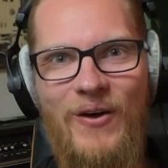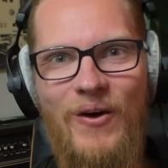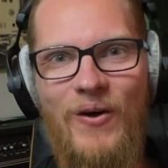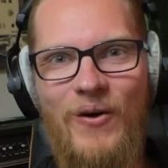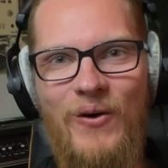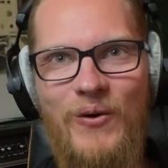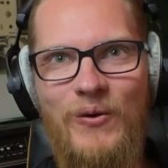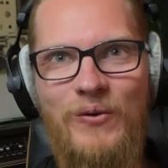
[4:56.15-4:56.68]

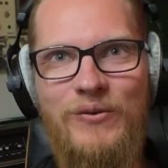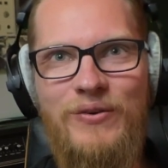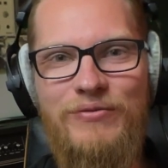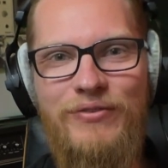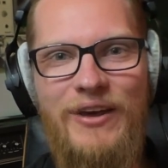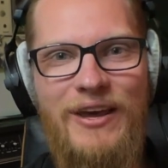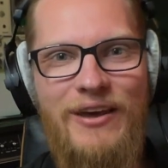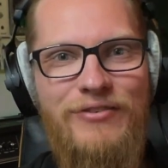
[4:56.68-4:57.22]
old
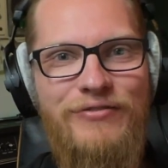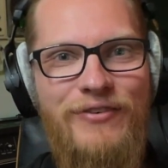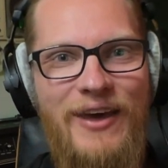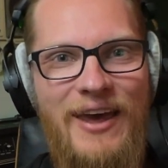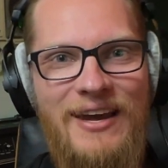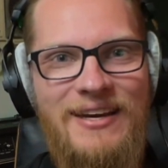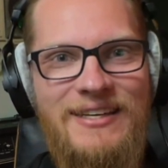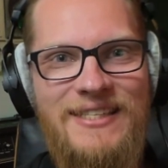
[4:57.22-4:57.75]

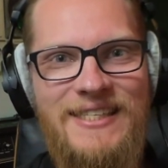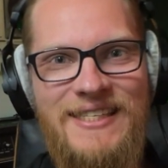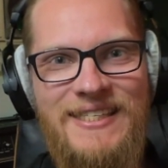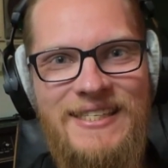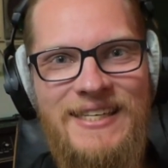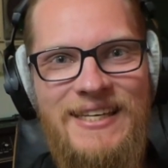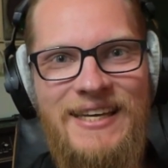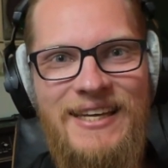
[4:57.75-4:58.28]

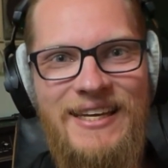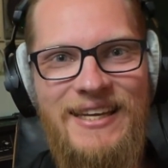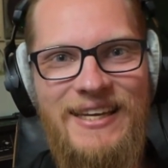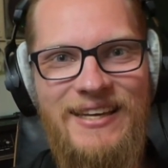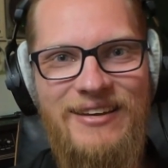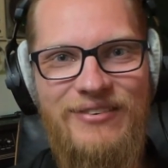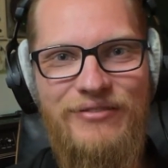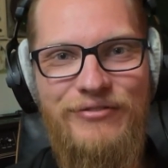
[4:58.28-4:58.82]
VFX
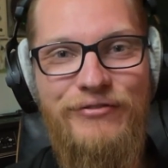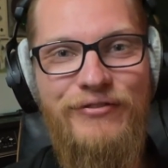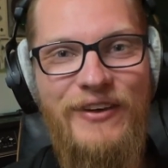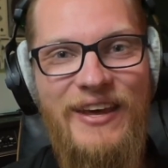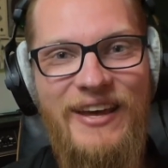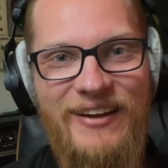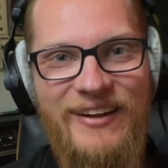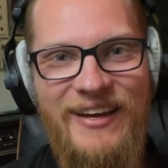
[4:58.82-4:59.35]

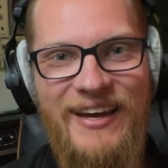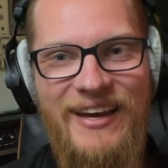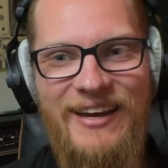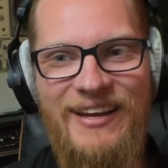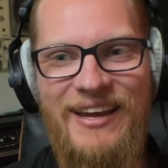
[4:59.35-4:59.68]
feeling